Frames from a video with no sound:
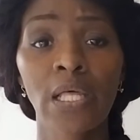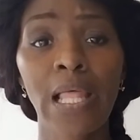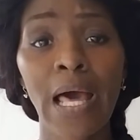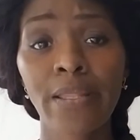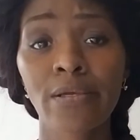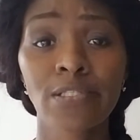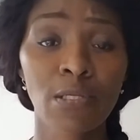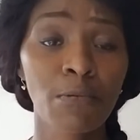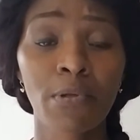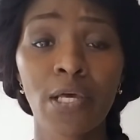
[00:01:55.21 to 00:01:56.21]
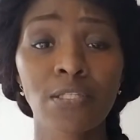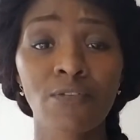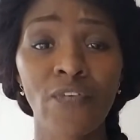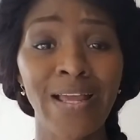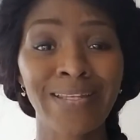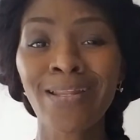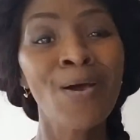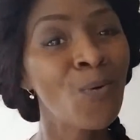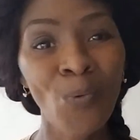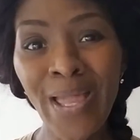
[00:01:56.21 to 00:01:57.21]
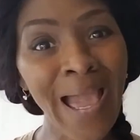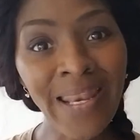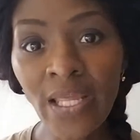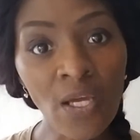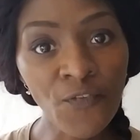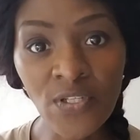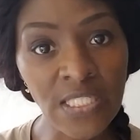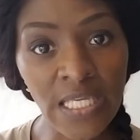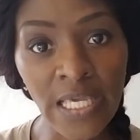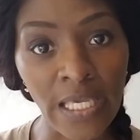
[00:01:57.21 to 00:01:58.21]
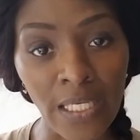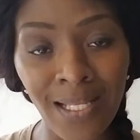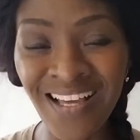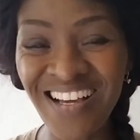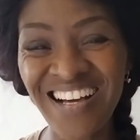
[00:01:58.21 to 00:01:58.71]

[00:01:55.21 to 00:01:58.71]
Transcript: the hell out of here simply because of the fact that we ain't here for singing.